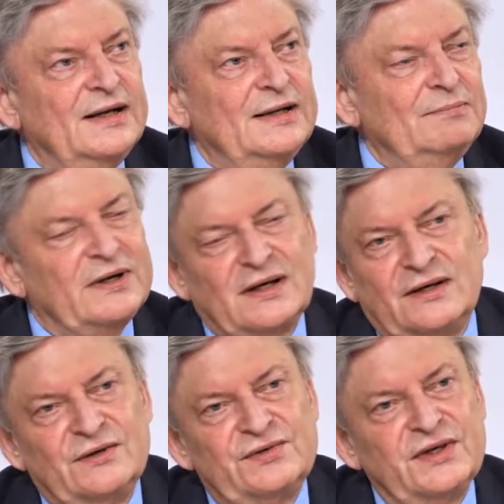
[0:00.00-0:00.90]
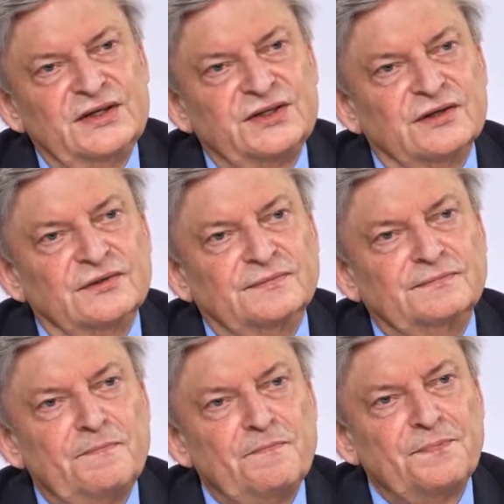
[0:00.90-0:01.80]
But I don't think so.
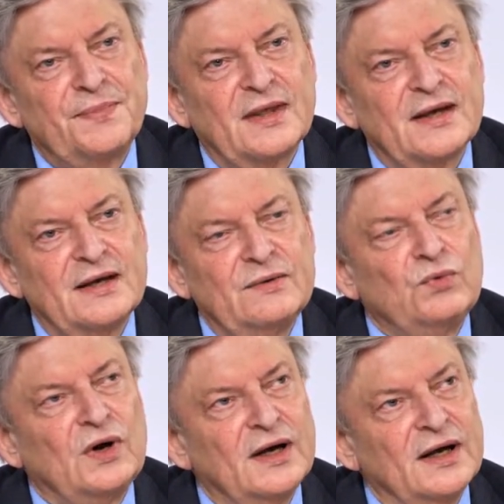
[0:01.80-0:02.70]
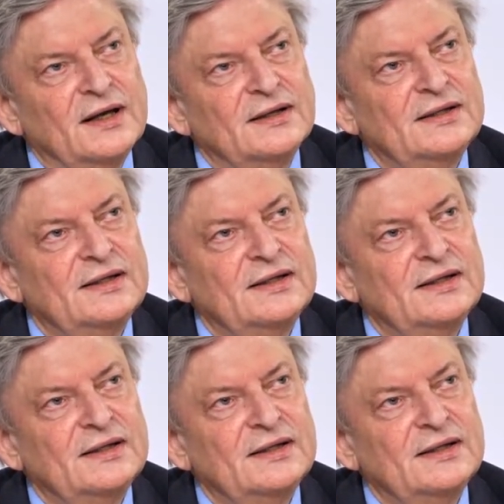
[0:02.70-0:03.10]
And why?